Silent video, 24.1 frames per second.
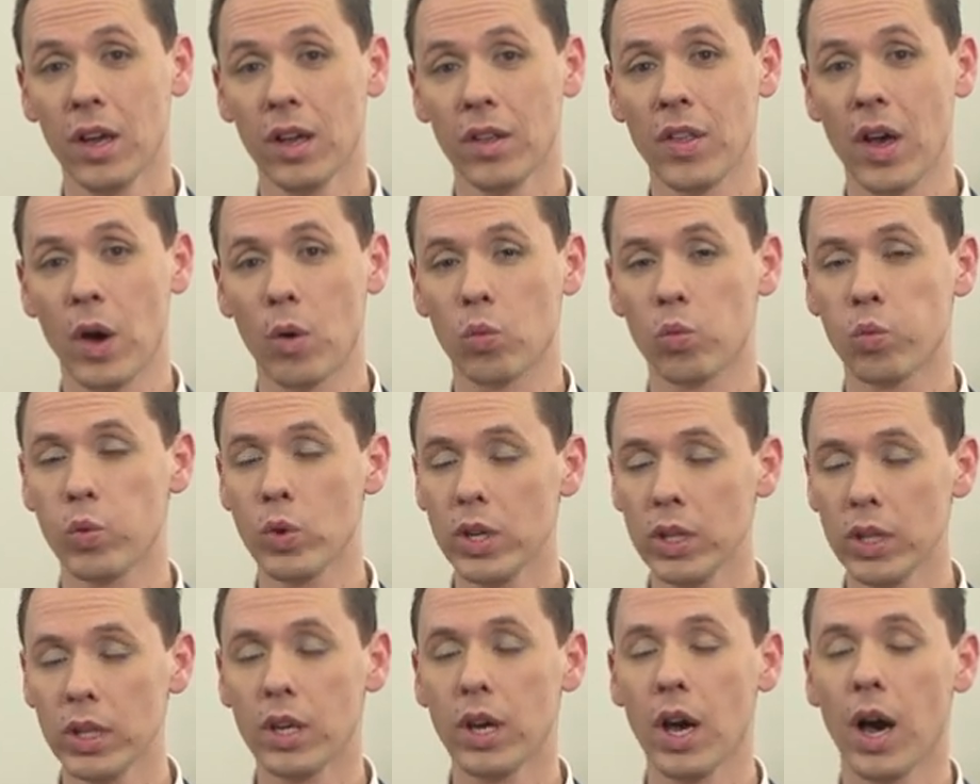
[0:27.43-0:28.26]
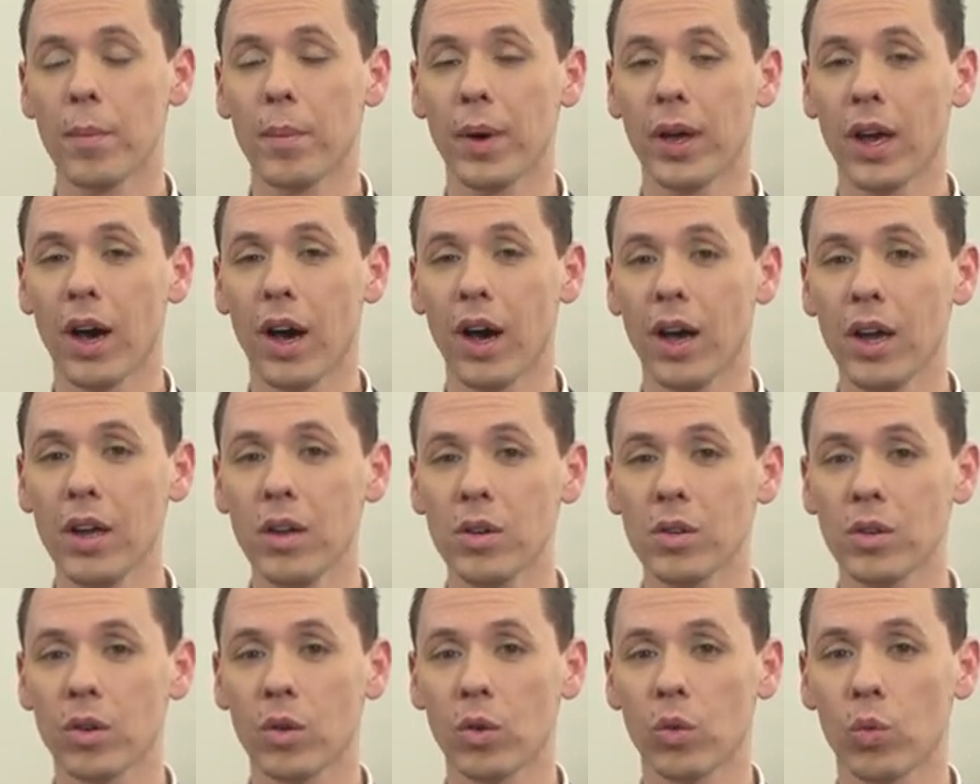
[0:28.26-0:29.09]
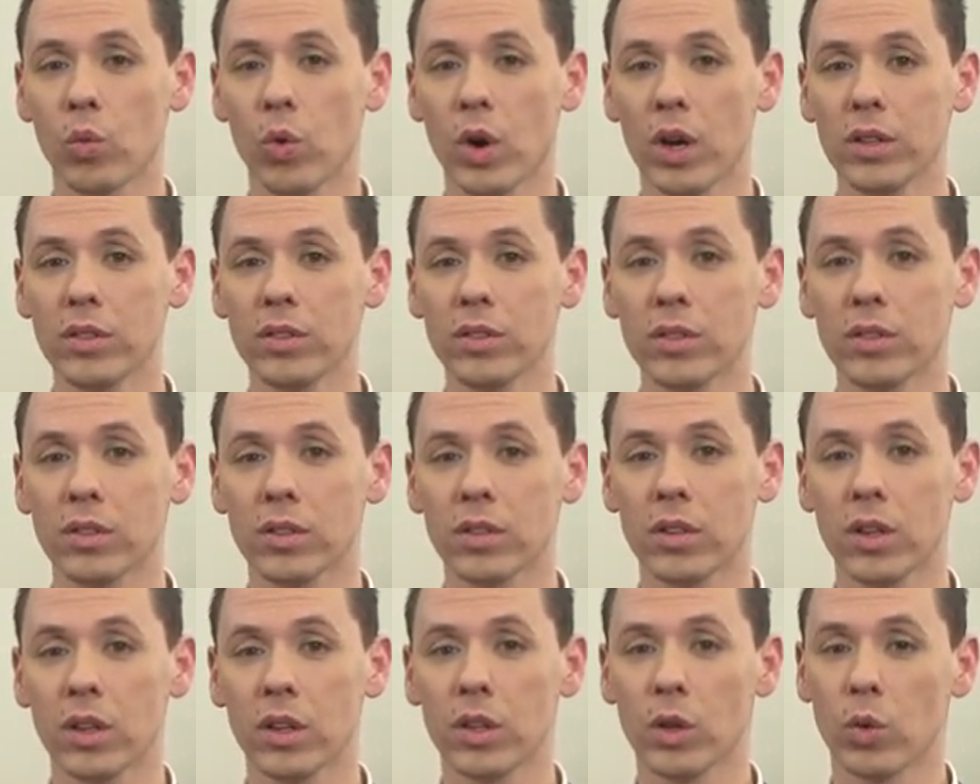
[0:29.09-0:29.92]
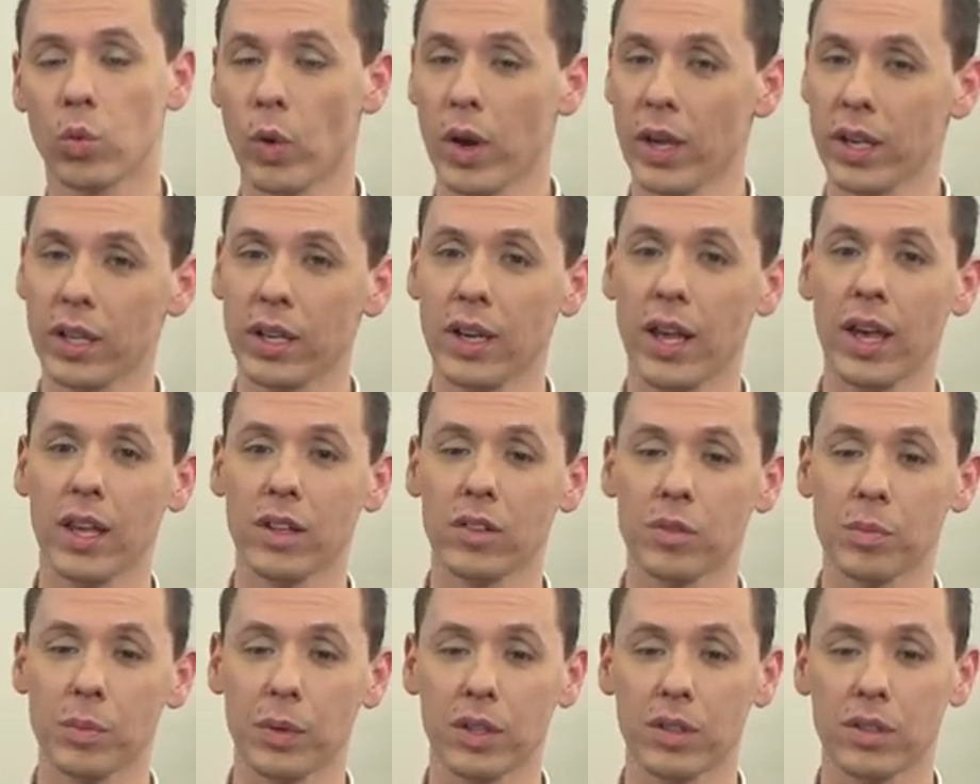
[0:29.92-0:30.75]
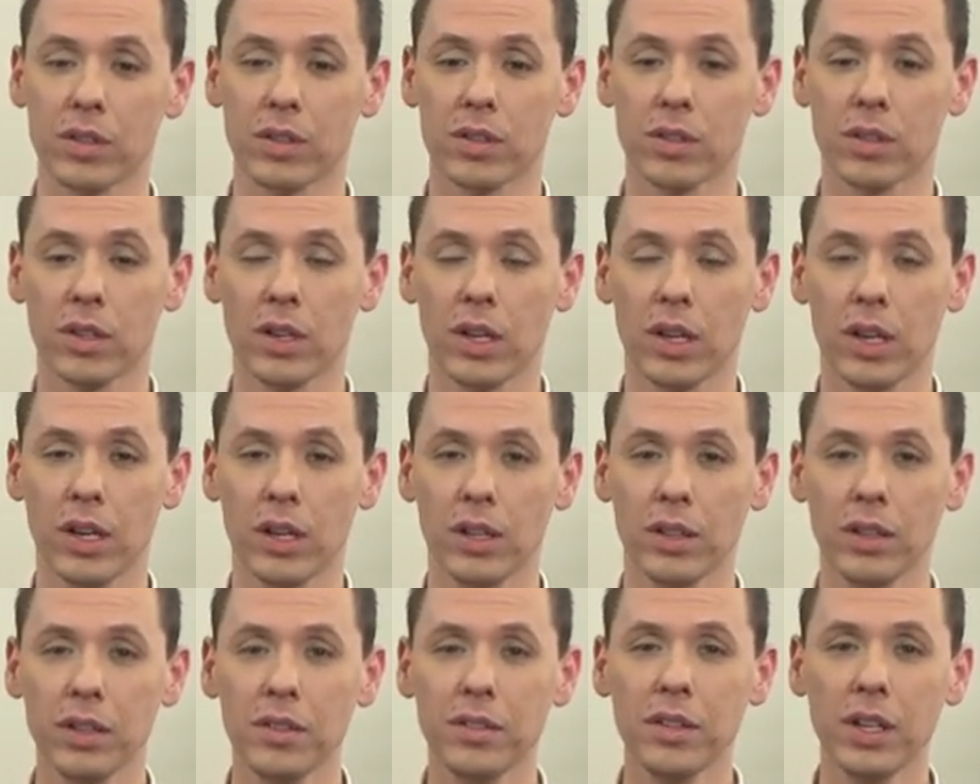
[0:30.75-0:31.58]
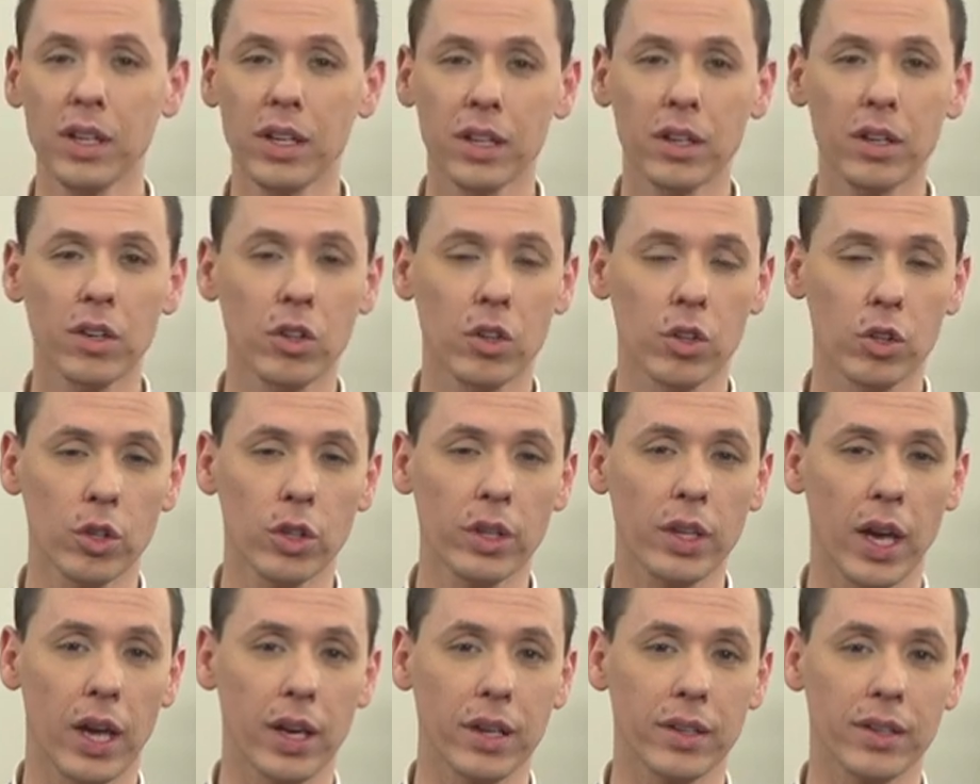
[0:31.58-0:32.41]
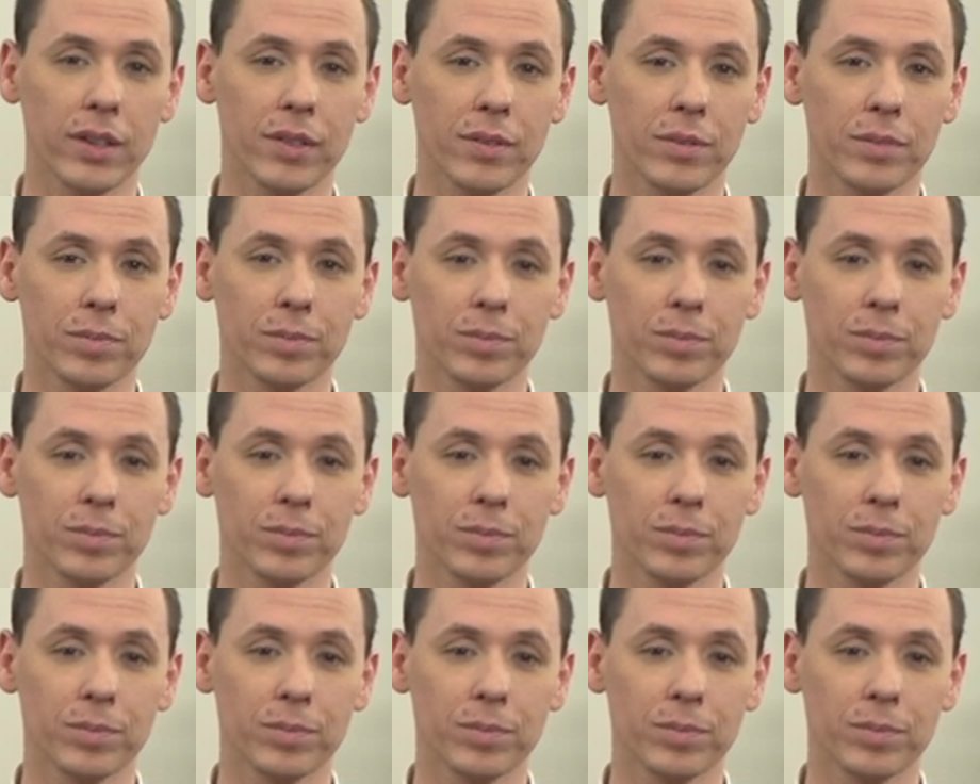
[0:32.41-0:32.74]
that really caught my eye was the rank enhancements. Let's take another look at it.